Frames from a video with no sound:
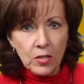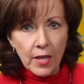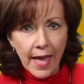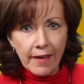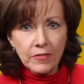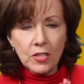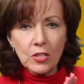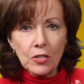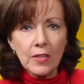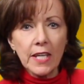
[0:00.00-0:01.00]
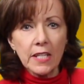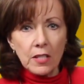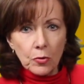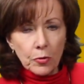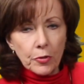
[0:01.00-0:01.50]
You have to do that
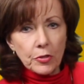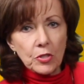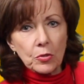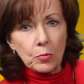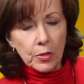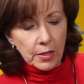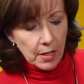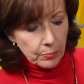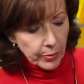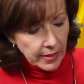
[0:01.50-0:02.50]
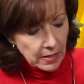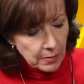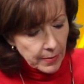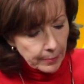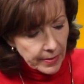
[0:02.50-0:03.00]
in order to work on bringing
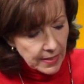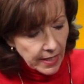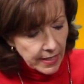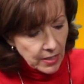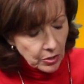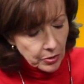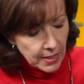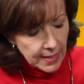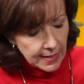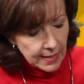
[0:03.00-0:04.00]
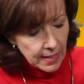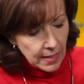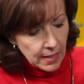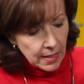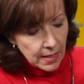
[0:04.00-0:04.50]
them up in 90 degrees.
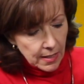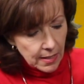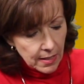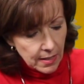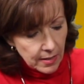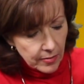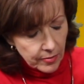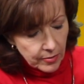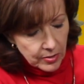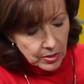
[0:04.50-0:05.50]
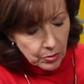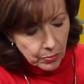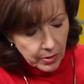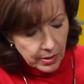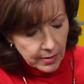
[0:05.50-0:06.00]
So
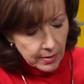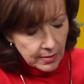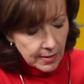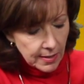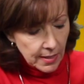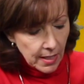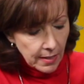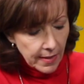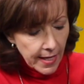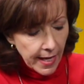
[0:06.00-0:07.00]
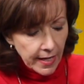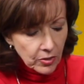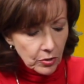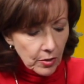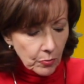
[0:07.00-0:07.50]
we're going to snug that,
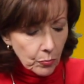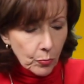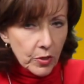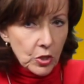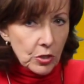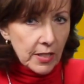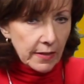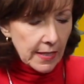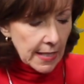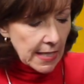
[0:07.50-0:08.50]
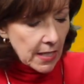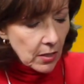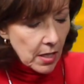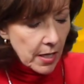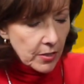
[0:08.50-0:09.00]
and once you get the
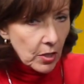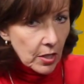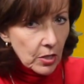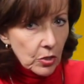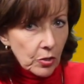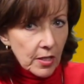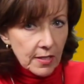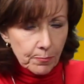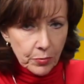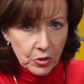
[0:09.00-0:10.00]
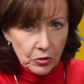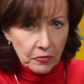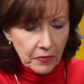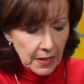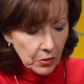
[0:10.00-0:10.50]
heel on, you're going to put your
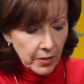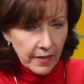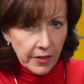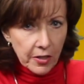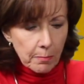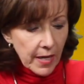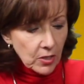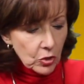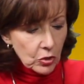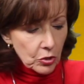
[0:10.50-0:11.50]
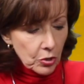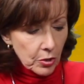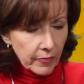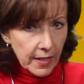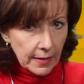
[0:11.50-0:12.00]
finger in there and make
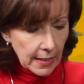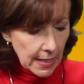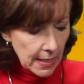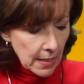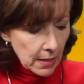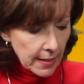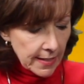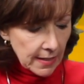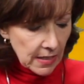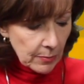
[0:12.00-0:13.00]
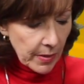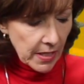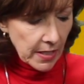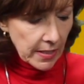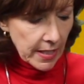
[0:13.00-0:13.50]
sure that the heel is
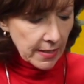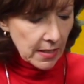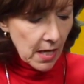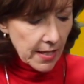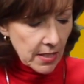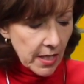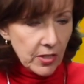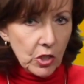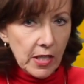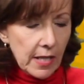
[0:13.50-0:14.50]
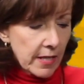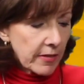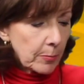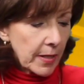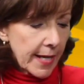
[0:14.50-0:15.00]
suspended and it's not touching any of
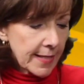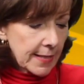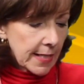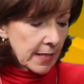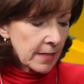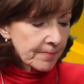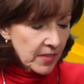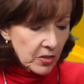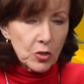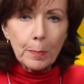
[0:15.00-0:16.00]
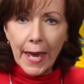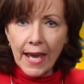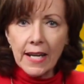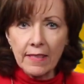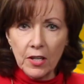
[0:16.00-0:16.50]
the plastic. There's
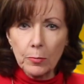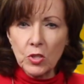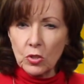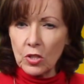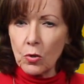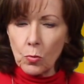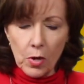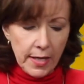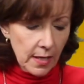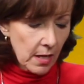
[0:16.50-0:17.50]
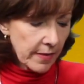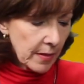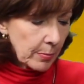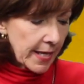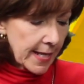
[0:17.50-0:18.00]
padding there, but you don't want it on
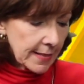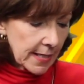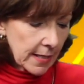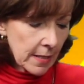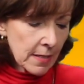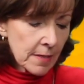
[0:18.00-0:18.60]
the plastic.